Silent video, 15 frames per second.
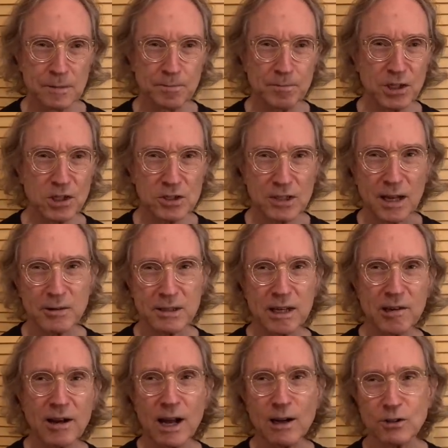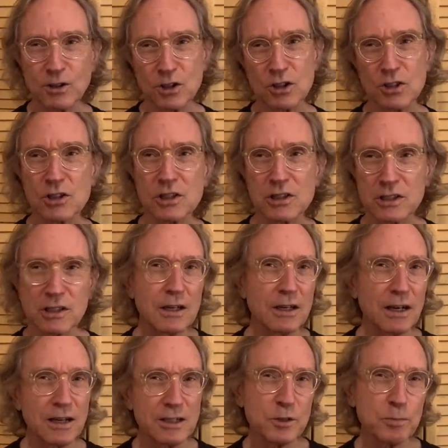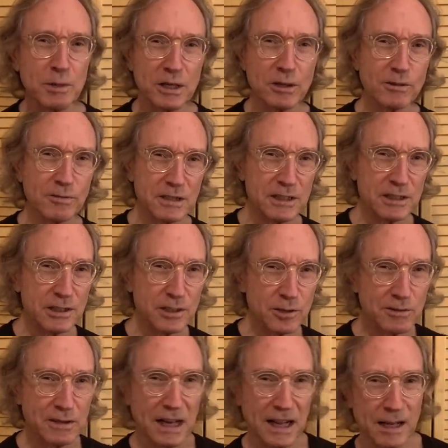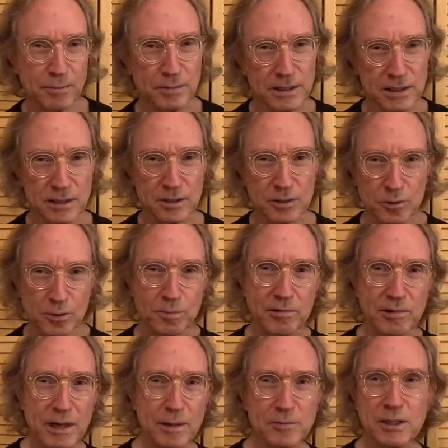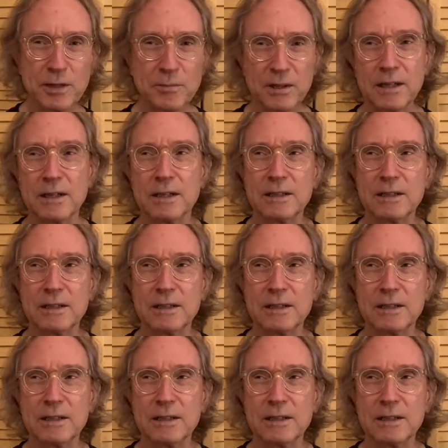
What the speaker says: Because I don't care how good a speaker is, or an amp is, or a preamp or something,